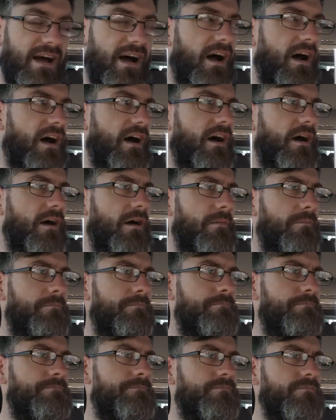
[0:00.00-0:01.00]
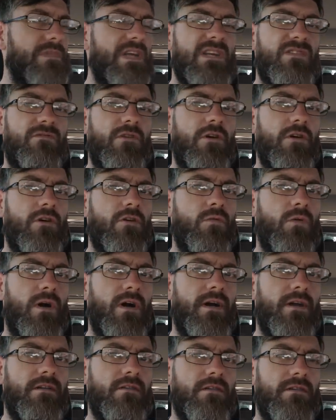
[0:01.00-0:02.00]
It's very
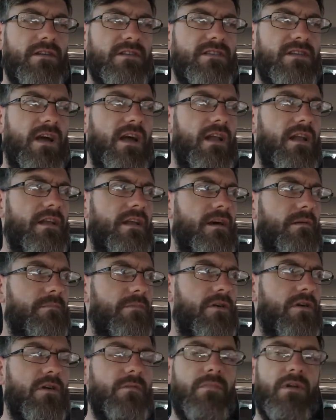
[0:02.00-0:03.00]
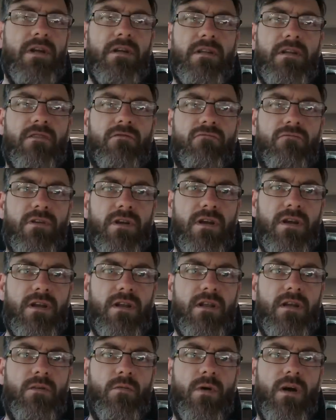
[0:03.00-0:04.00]
quiet on the selling up here, but I've done
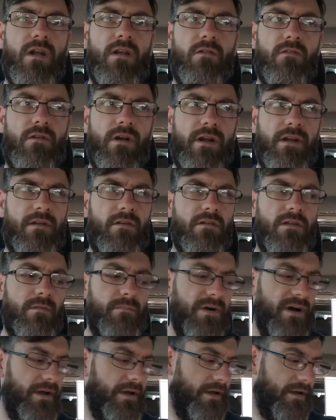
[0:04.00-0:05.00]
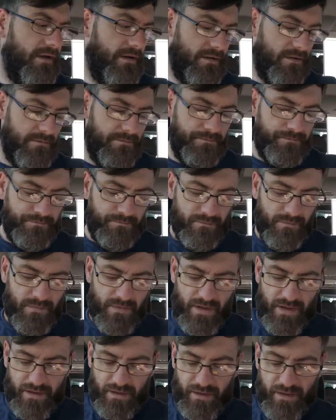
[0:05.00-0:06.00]
really well already on the buy-in.
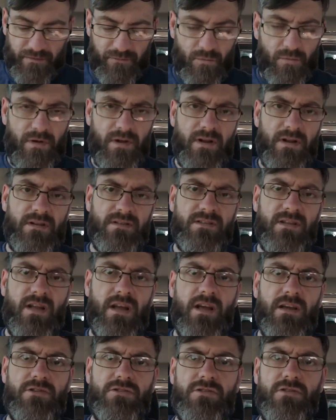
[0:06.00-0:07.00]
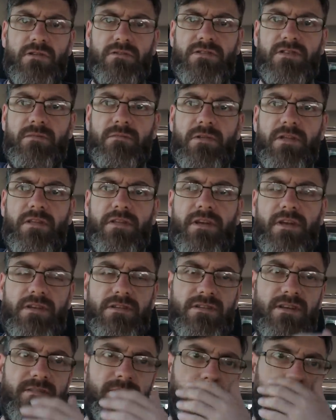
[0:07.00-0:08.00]
I'm going to give you a little selection of some of the things
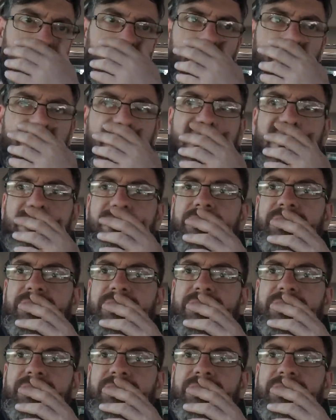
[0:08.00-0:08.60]
I bought.